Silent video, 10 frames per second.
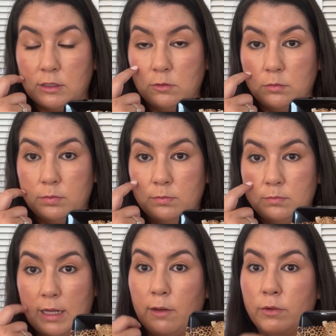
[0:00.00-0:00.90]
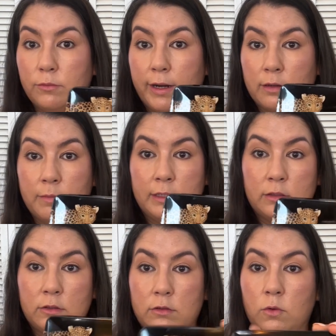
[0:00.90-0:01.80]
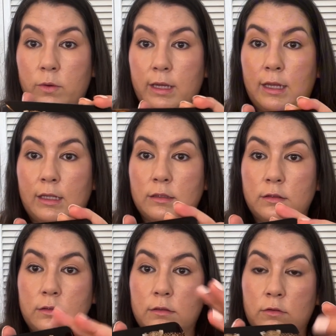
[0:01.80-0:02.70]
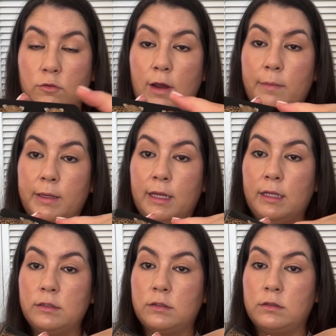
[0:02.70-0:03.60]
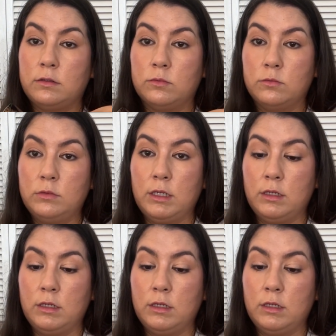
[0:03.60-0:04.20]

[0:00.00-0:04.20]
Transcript: you, I would recommend going and grabbing it soon.